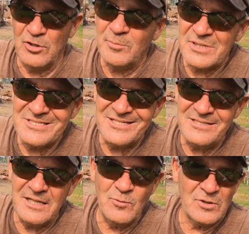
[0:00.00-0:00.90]
could have been
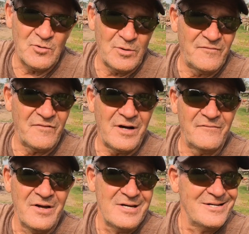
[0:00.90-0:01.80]
CT
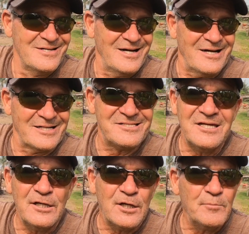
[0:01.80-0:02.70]
125
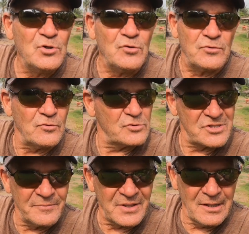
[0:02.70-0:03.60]
City Commute or
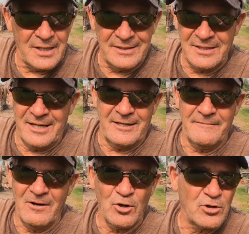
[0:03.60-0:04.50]
something like that,
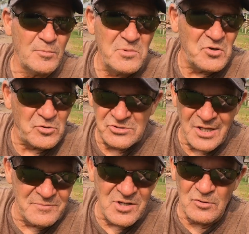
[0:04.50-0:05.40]
or Commute or
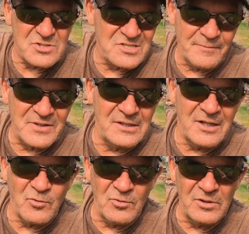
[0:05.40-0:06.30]
something, you know, something
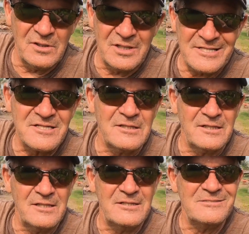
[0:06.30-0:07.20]
that doesn't
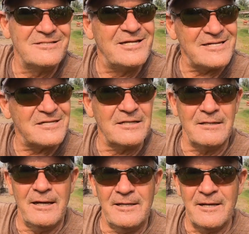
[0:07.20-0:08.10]

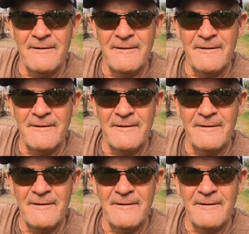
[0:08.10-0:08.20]
designate